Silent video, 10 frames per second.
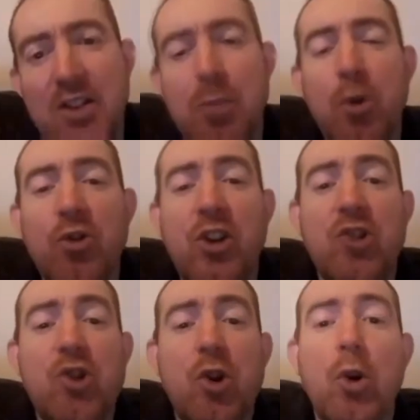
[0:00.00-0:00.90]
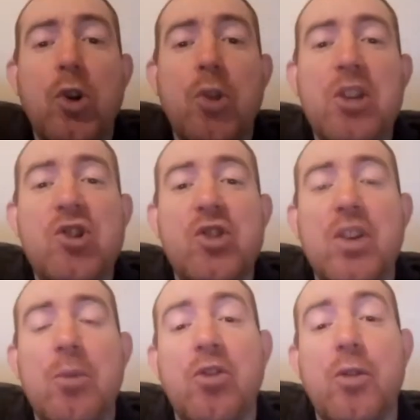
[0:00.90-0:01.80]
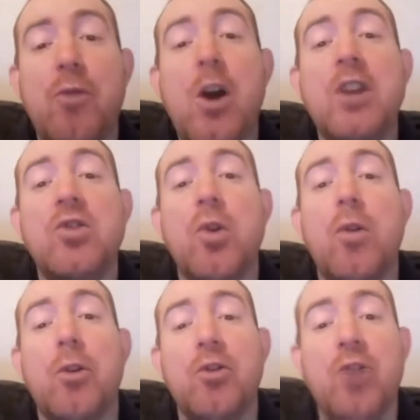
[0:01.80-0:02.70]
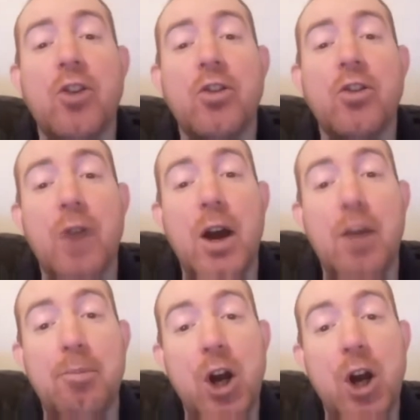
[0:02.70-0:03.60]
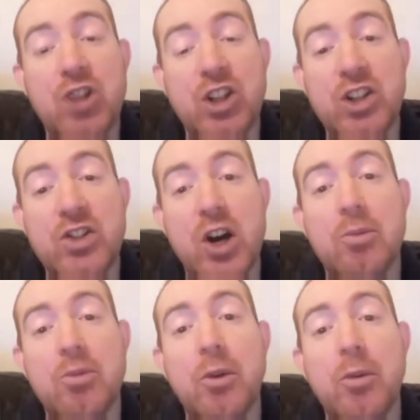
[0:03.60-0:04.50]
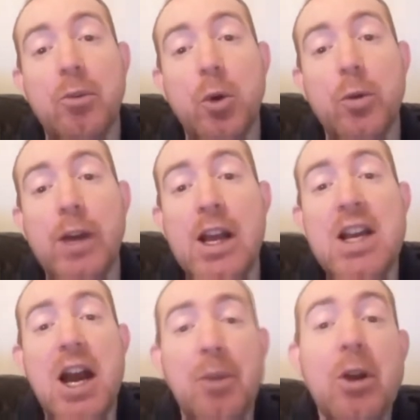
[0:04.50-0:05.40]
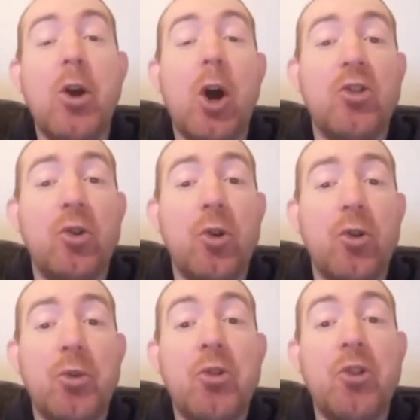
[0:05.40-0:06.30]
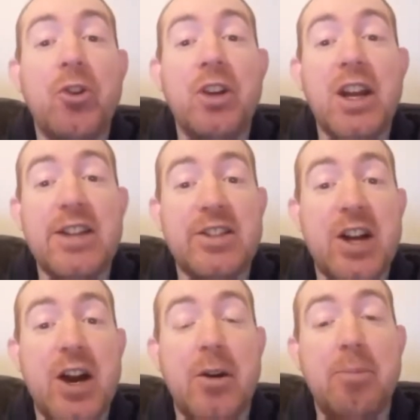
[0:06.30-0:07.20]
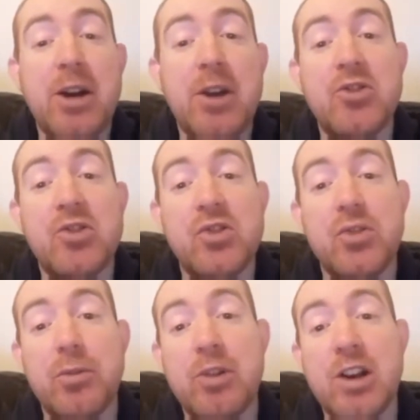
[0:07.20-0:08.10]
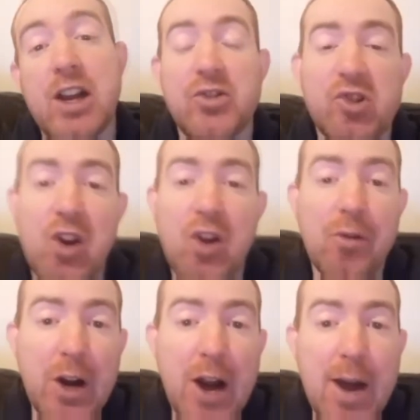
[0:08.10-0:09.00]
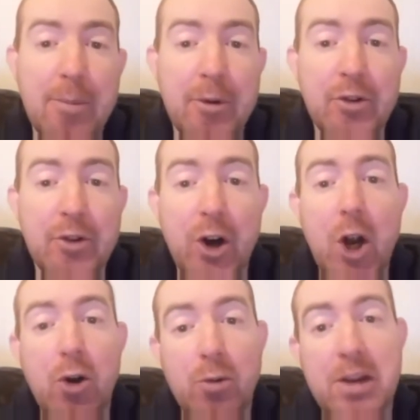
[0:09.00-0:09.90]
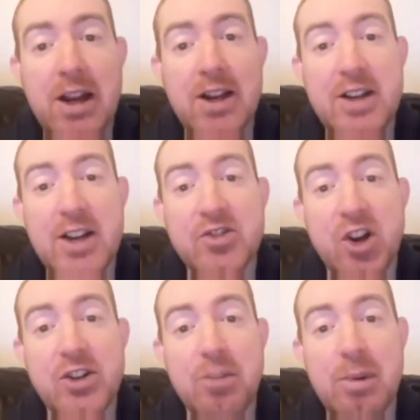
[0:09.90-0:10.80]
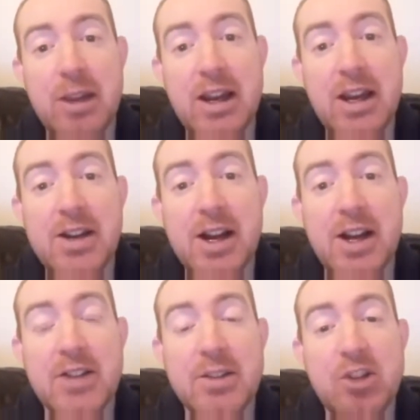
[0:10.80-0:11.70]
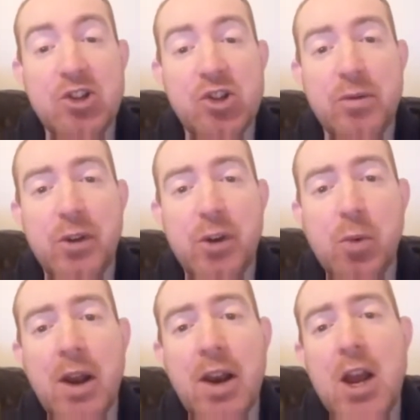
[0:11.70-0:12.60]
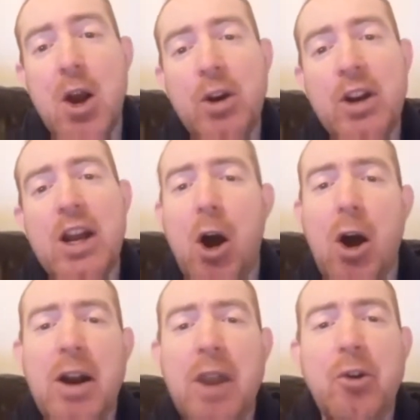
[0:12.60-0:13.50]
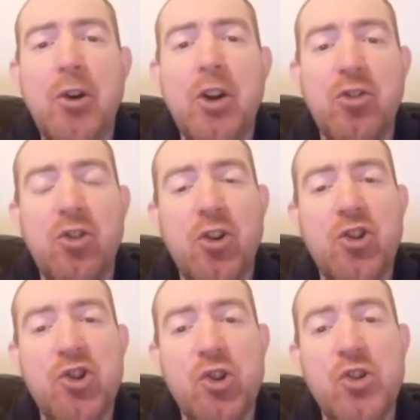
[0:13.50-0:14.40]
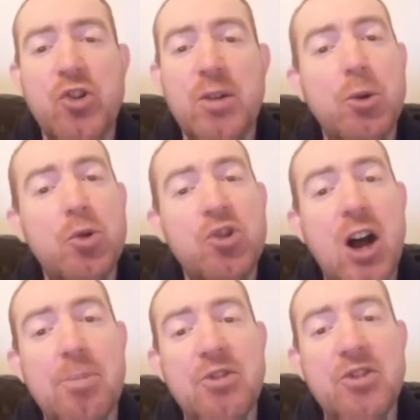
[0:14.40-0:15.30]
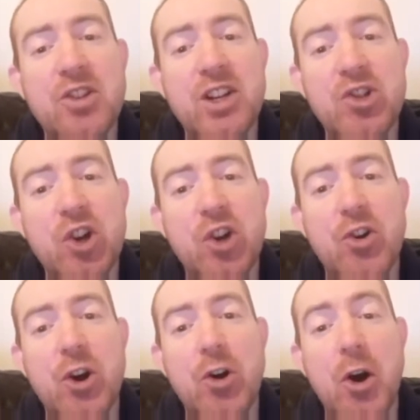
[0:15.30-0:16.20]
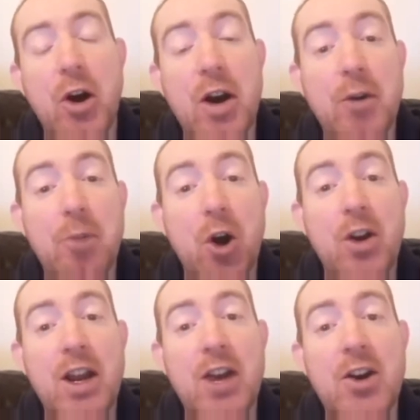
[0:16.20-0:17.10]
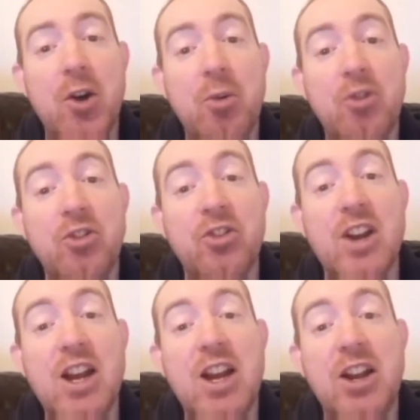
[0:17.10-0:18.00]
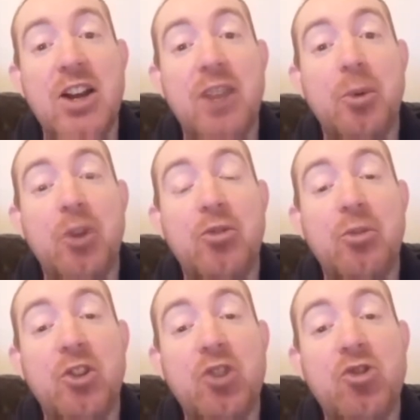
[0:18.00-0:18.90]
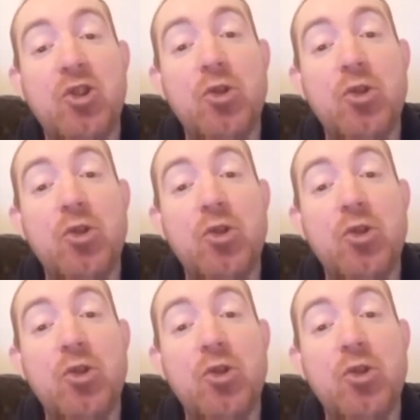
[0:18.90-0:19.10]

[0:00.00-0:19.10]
I suppose, Joel, you mentioned it was a voiceover sort of a project in terms of a movie. And we also know there was other guest star appearances from the likes of Jennifer Carpenter, who played Sonya Blade, to mention a few. Were you ever in sort of shooting booths opposite each other, or ever brought in, or was this, did you